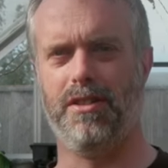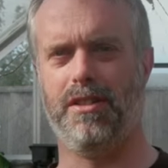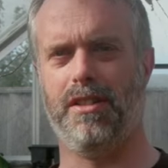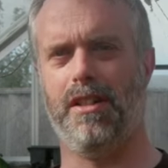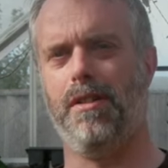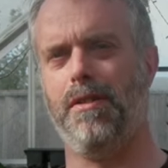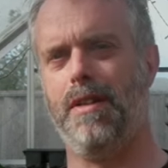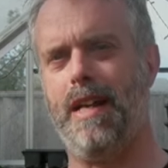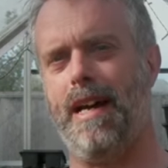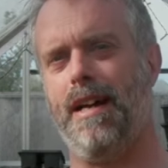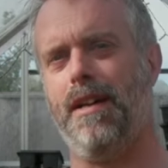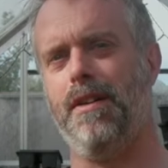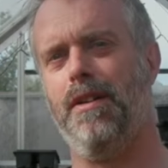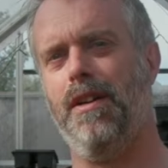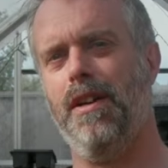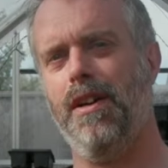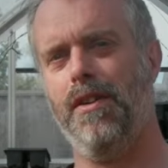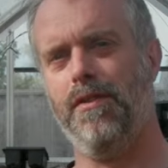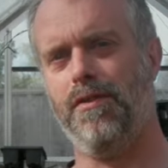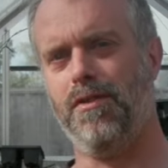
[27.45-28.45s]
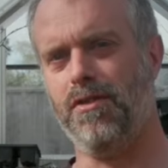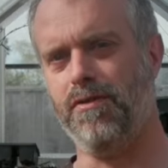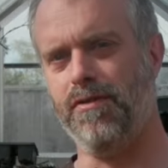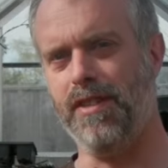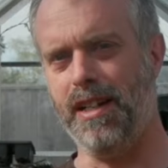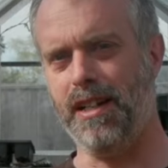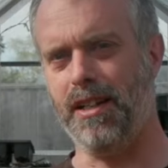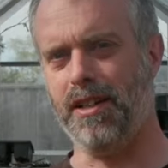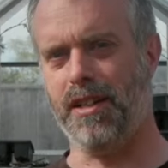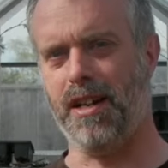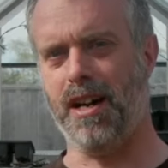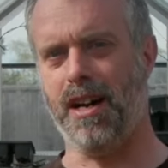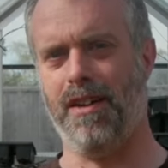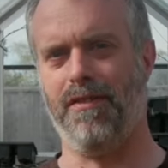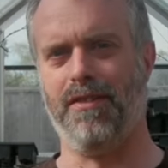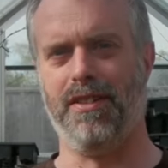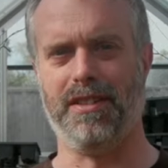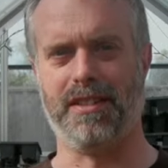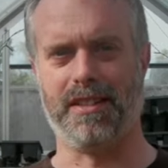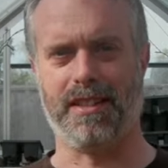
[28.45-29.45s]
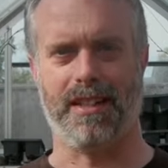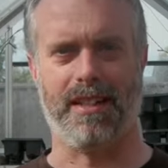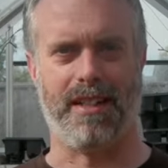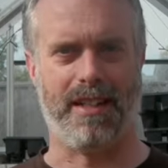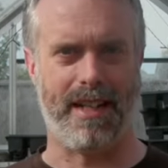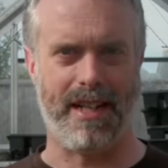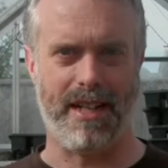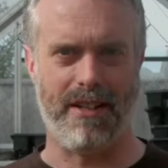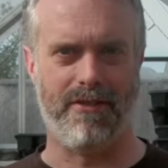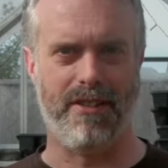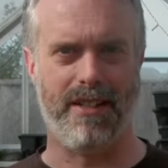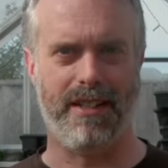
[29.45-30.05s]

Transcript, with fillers: sow now for a really good harvest later